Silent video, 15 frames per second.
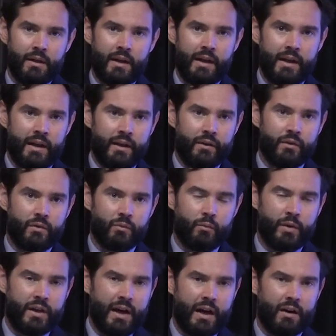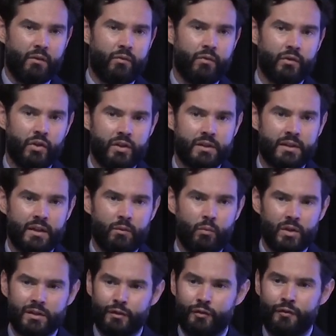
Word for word: And we kind of looked at what the